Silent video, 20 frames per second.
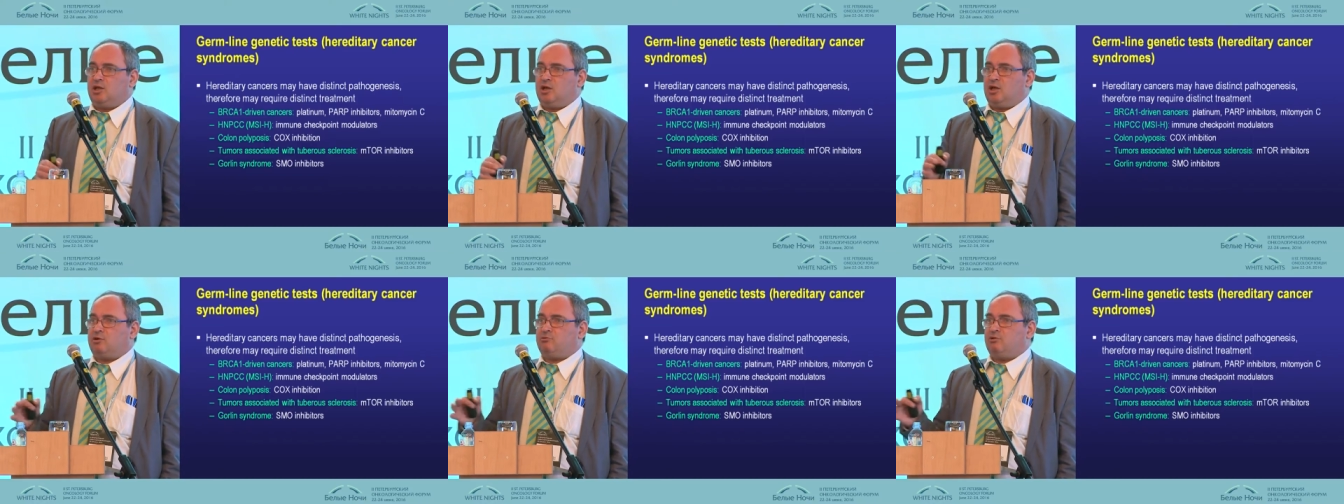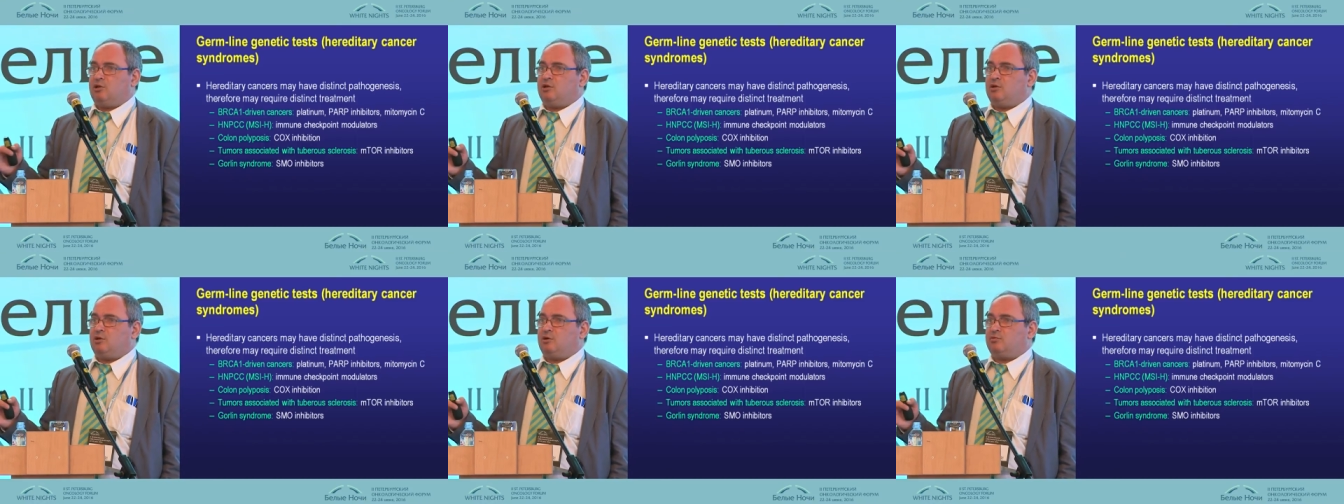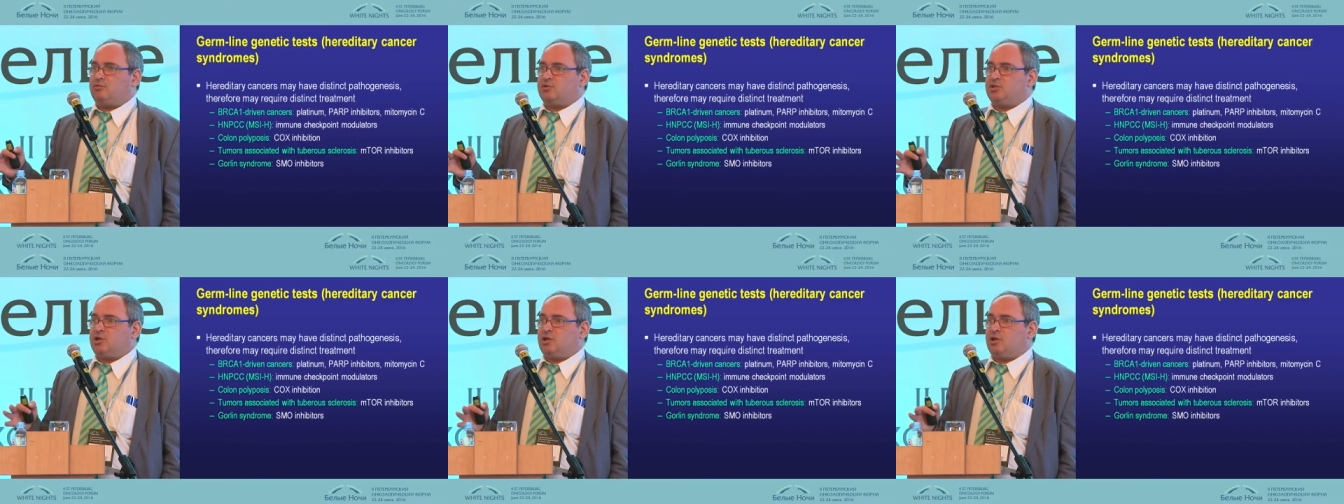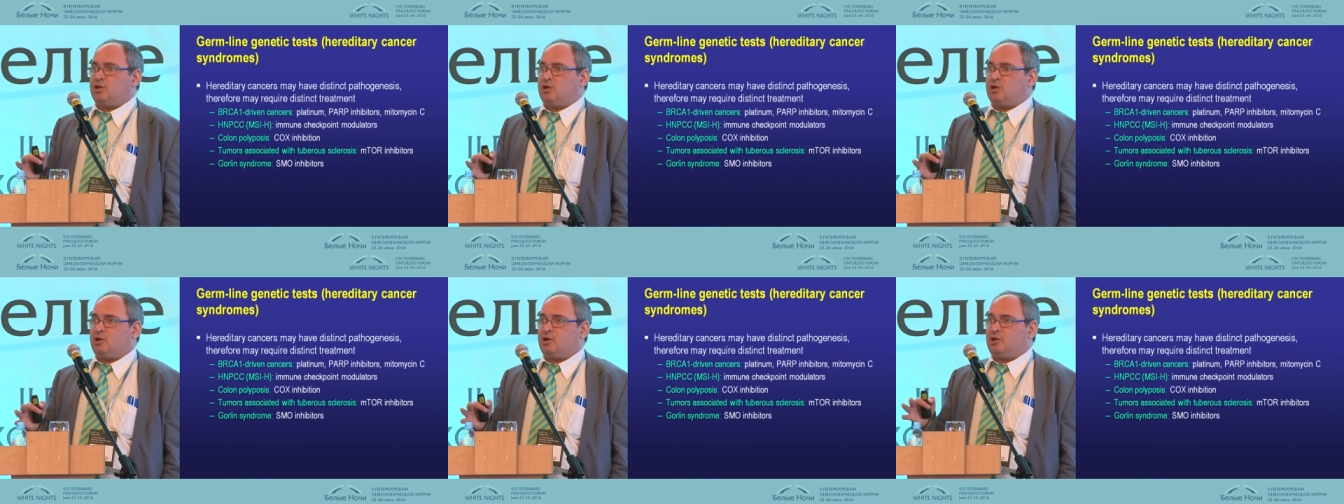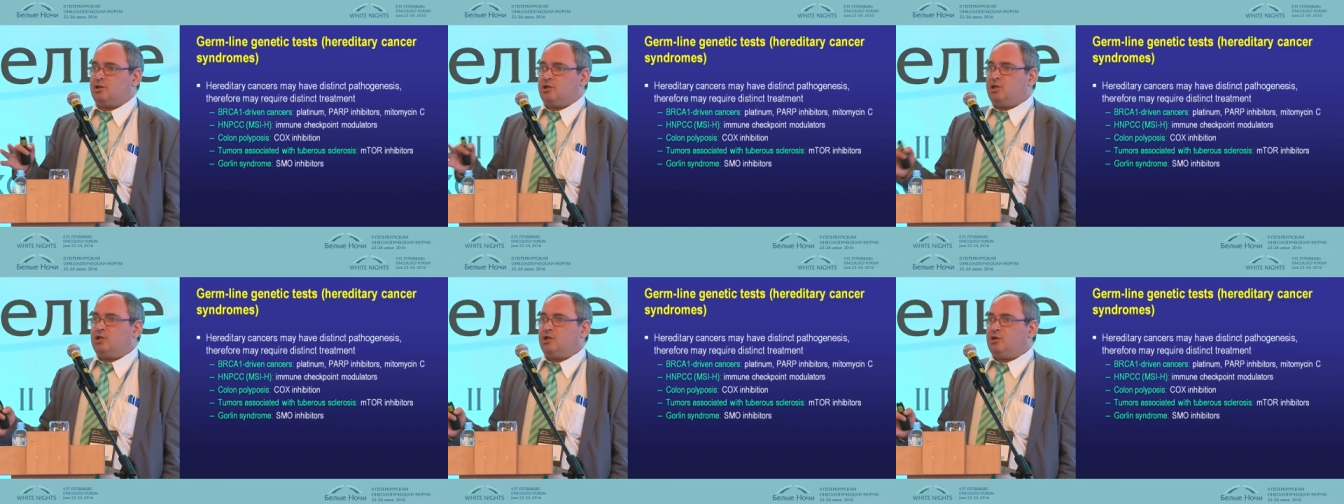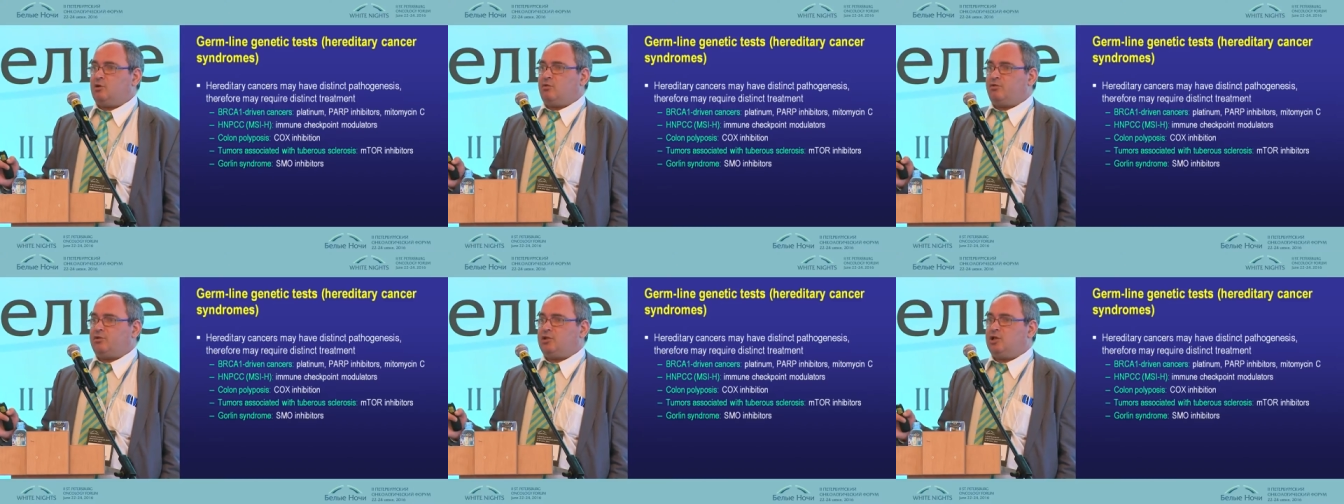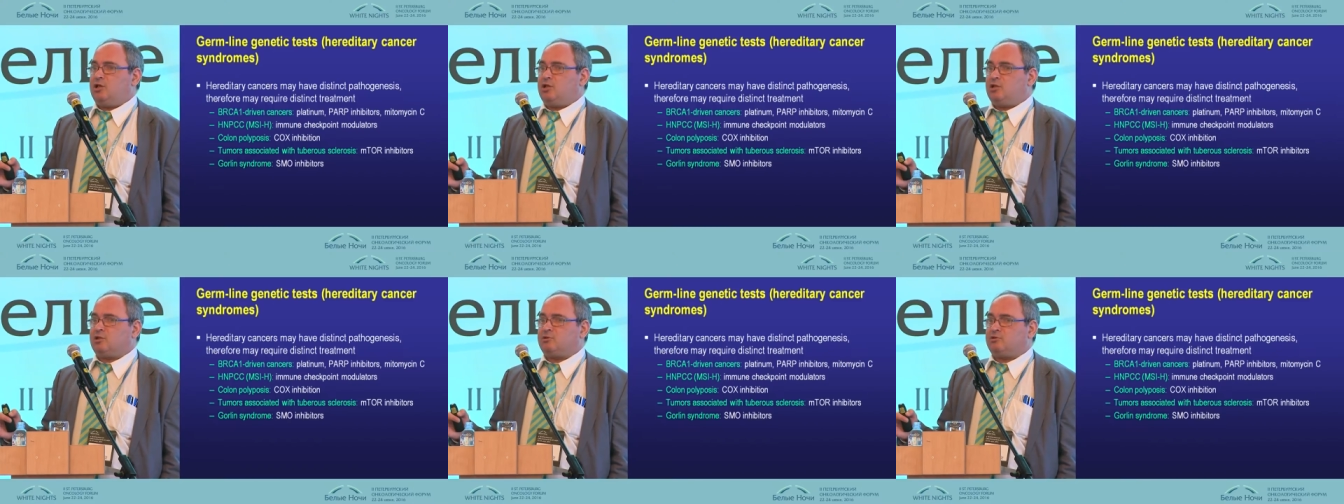area of, the clinic, of
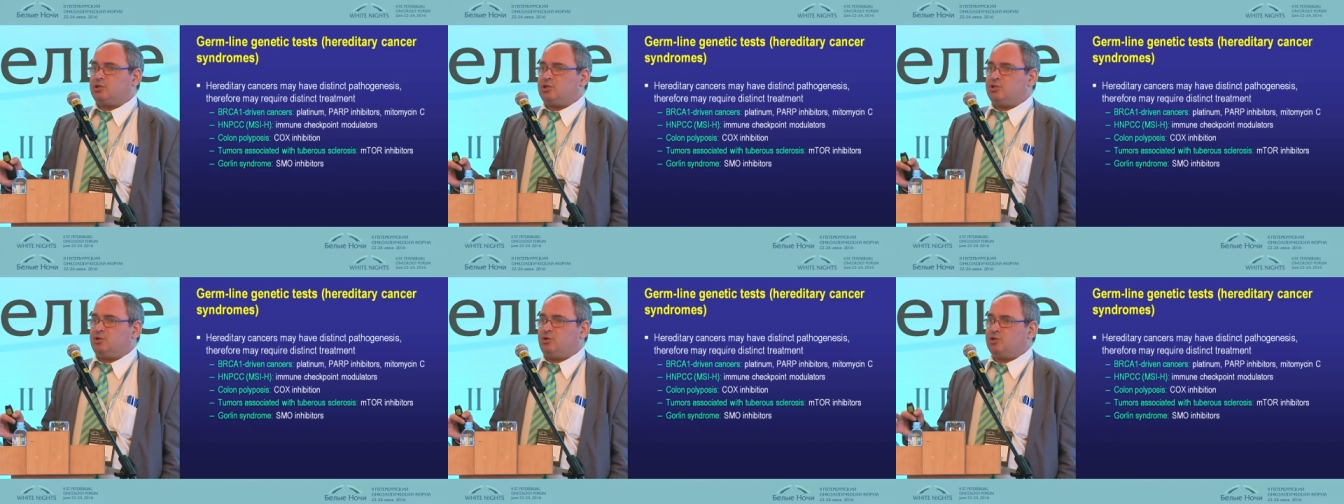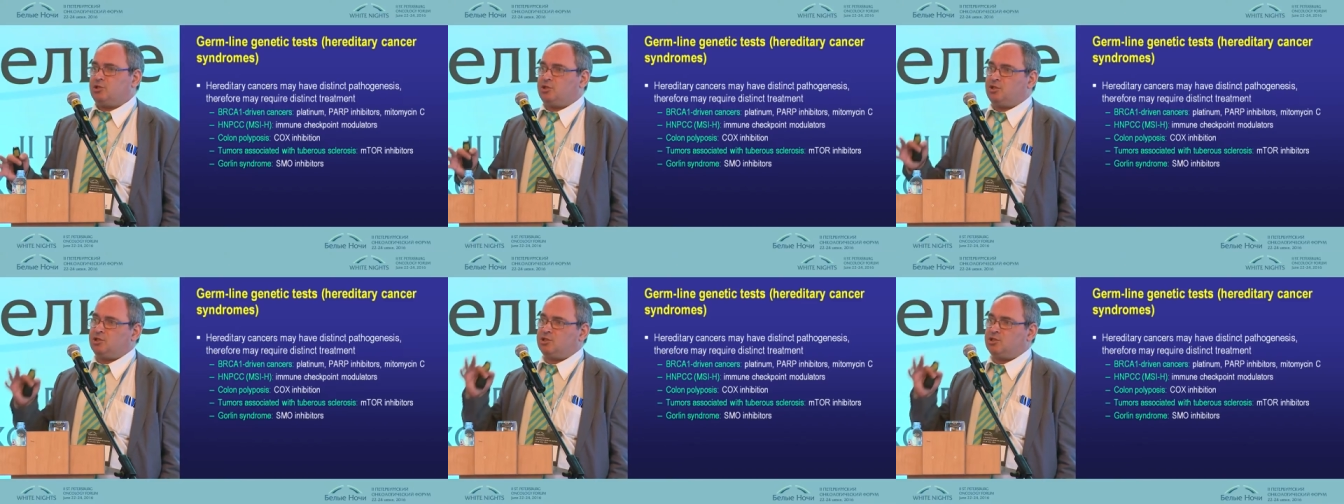clinical research